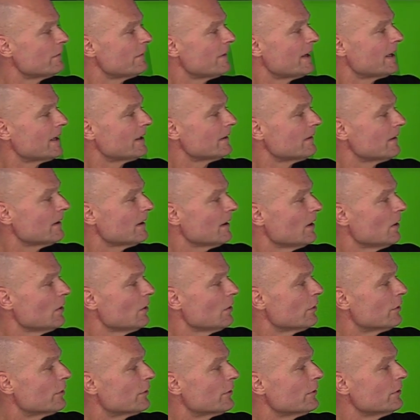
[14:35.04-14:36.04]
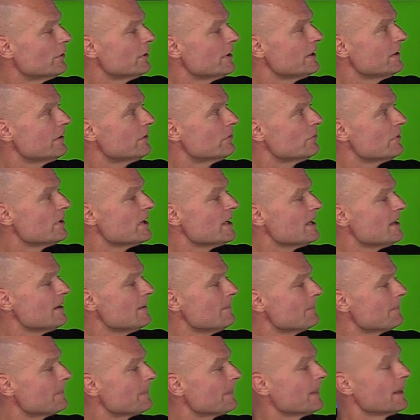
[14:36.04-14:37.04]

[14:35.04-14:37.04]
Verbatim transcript: fat, 33